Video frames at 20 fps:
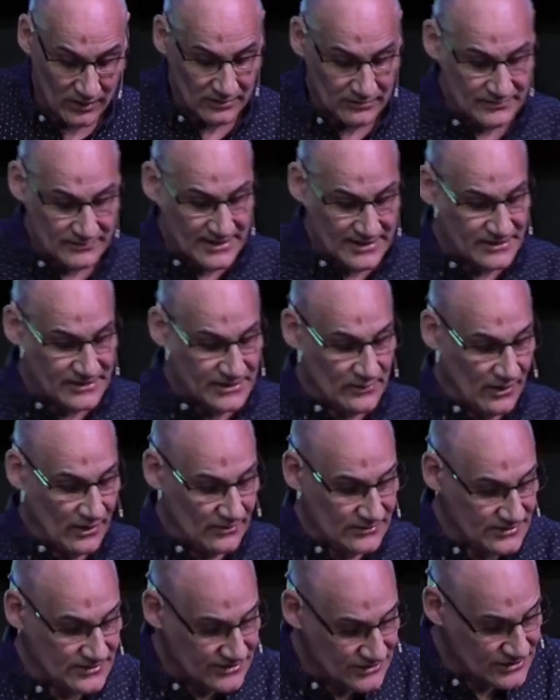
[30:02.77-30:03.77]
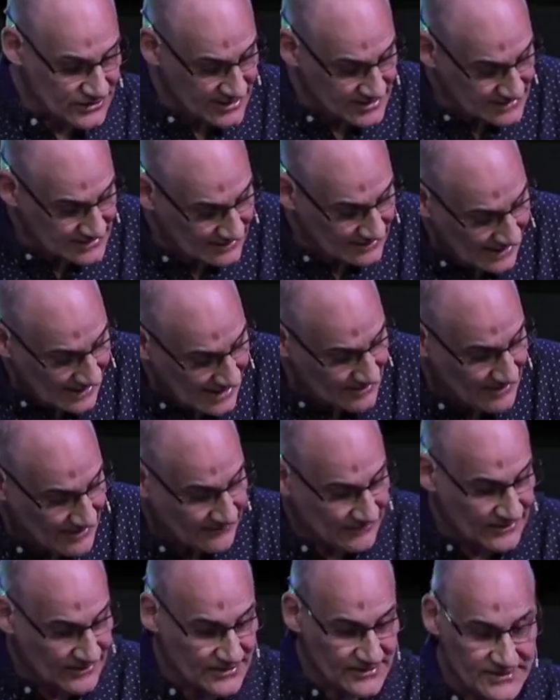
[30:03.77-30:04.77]
rescue hostages, climb
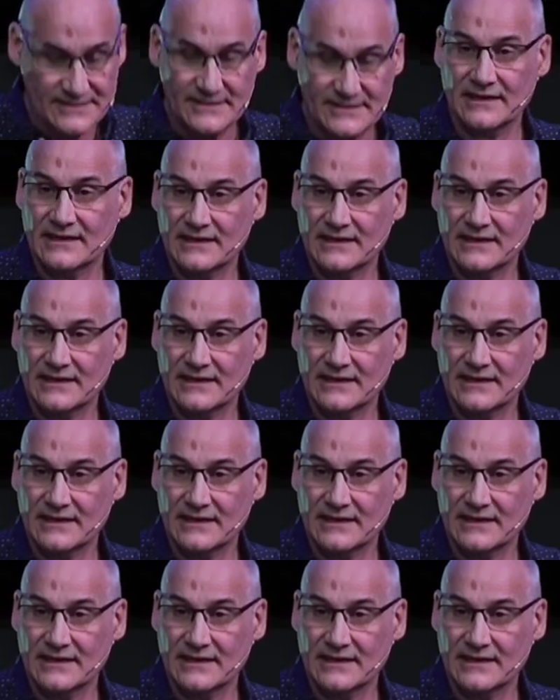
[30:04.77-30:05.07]
Everest,